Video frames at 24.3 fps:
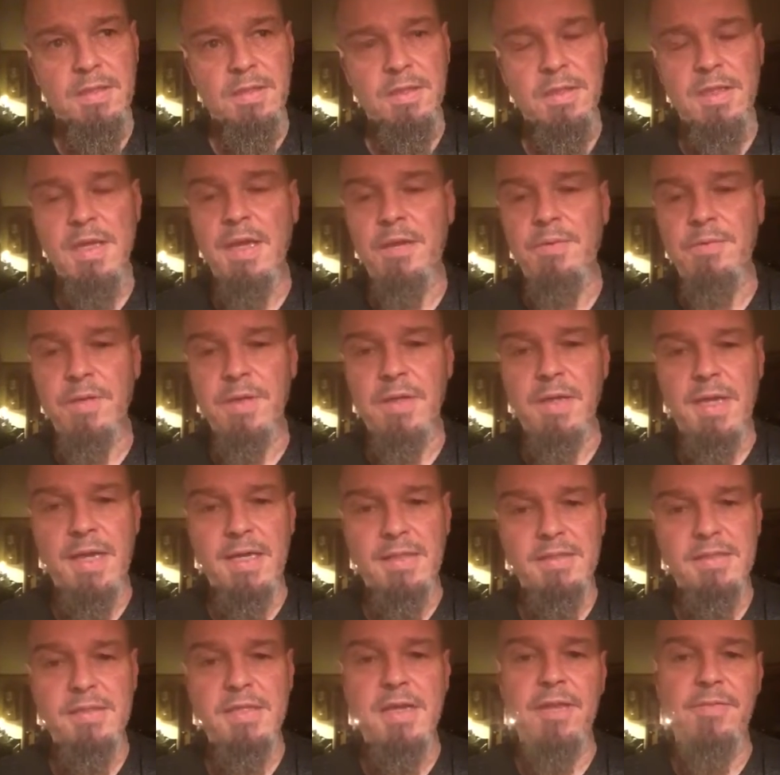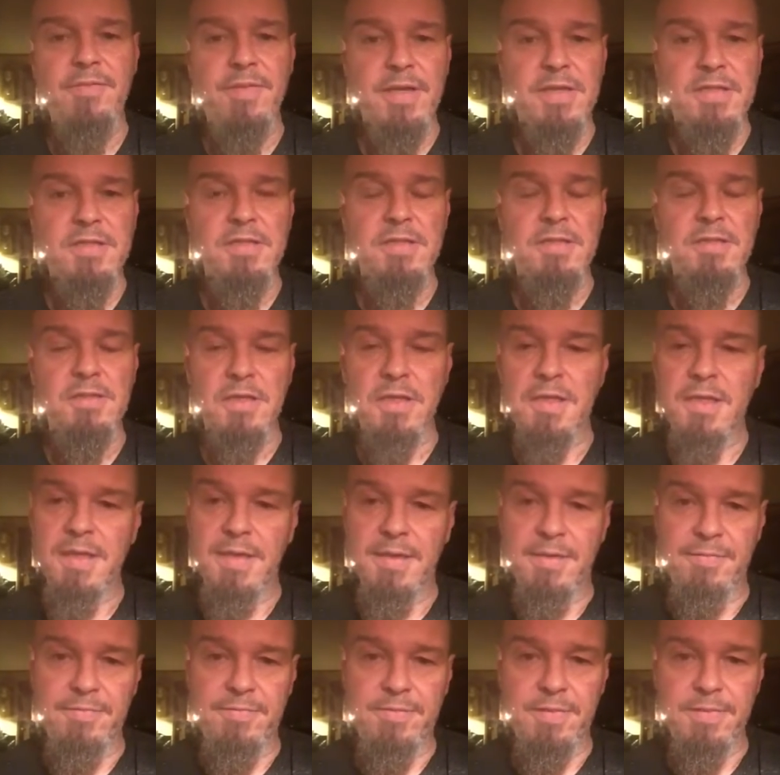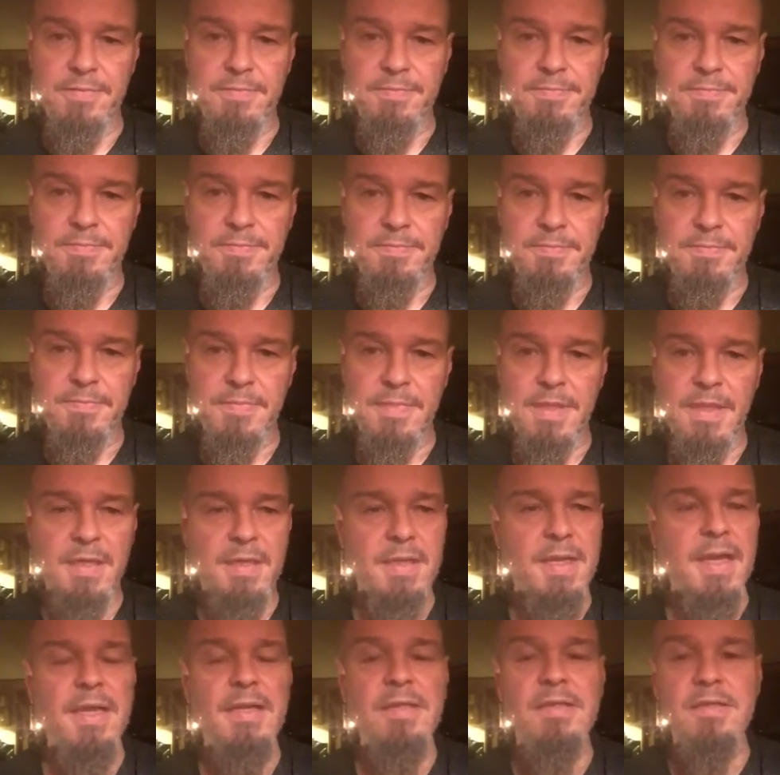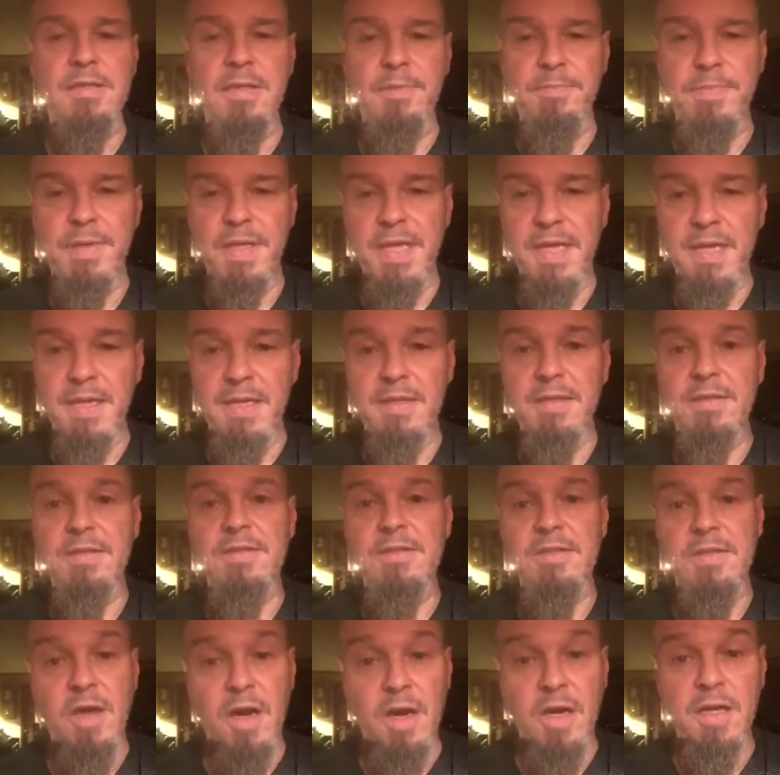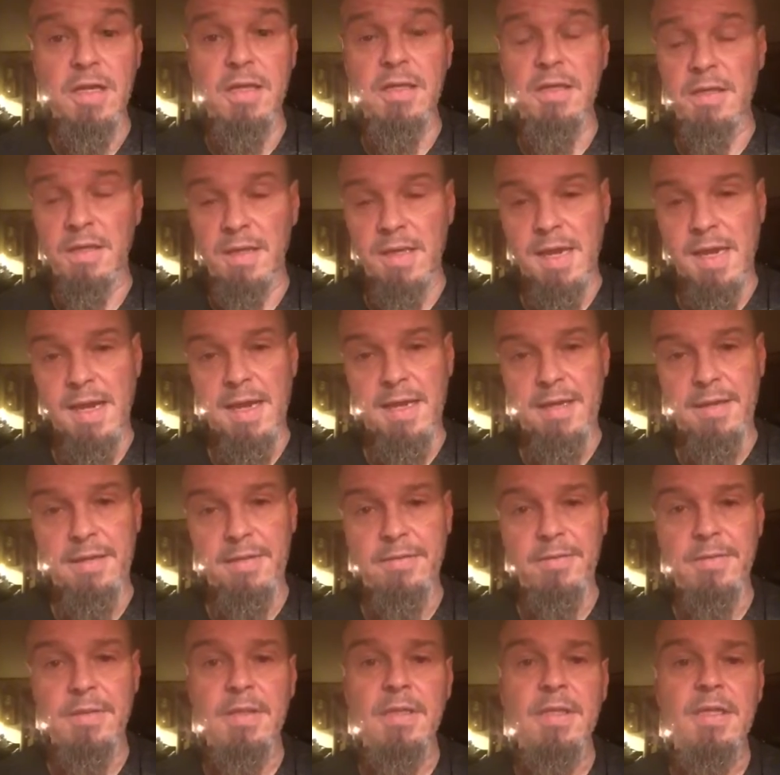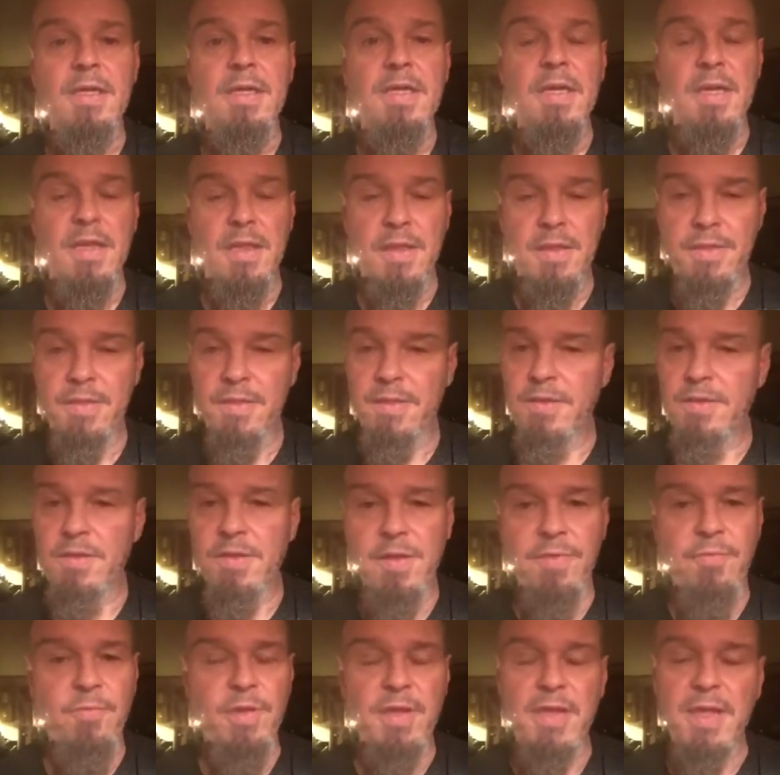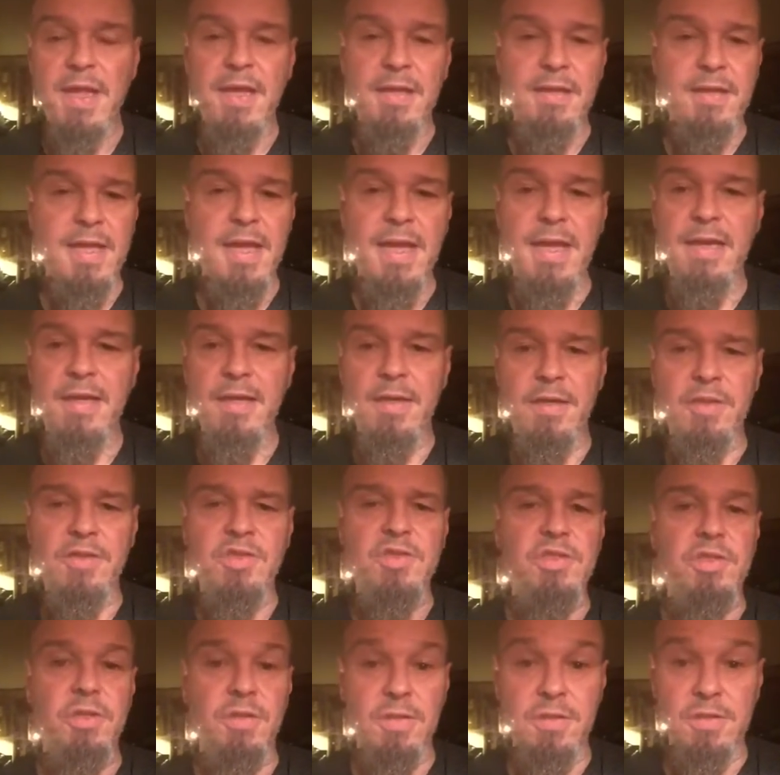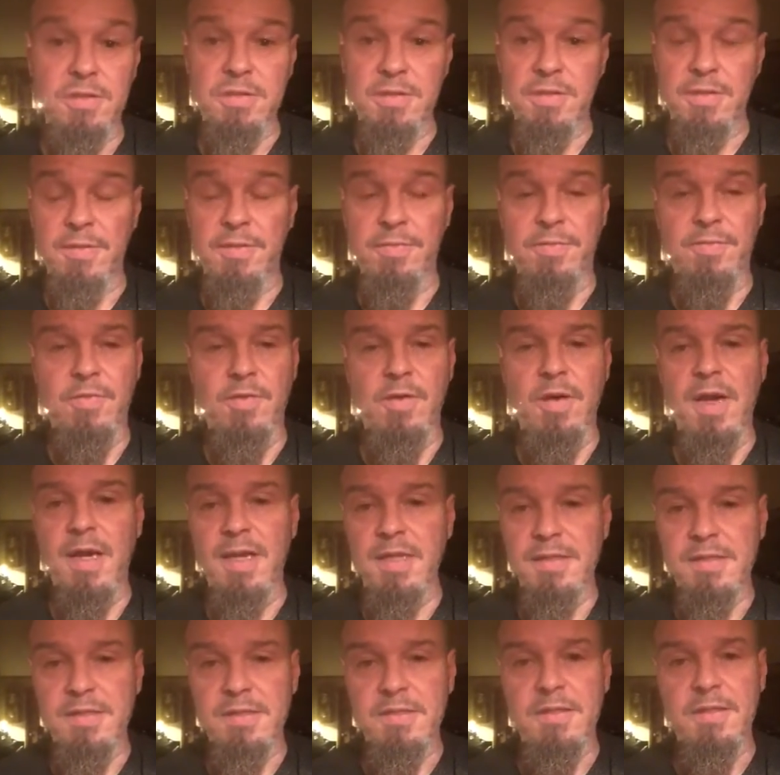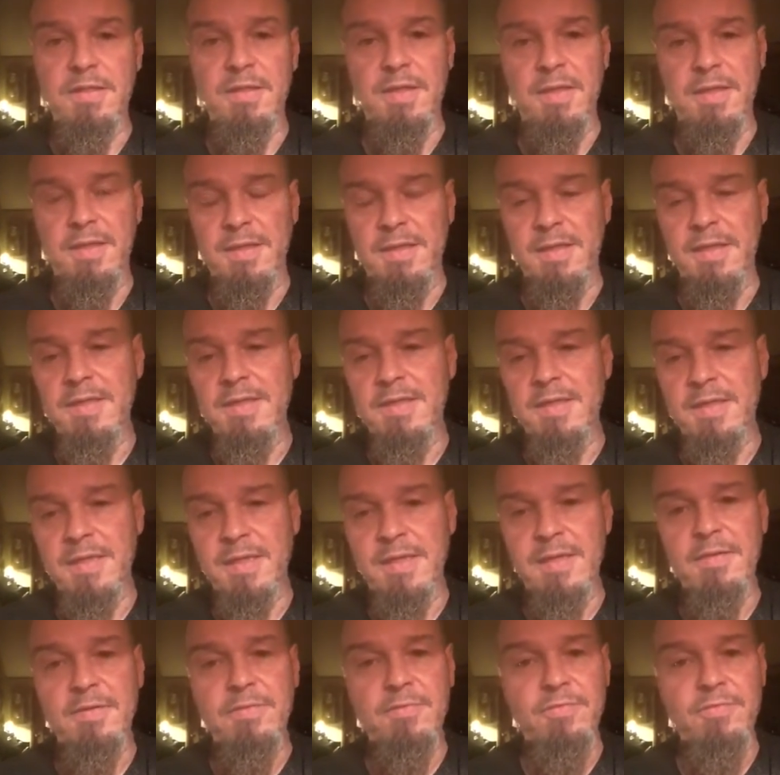you got to realize salvation is a gift. And that is the beginning, starting line. Without that assurance of Christ that he did it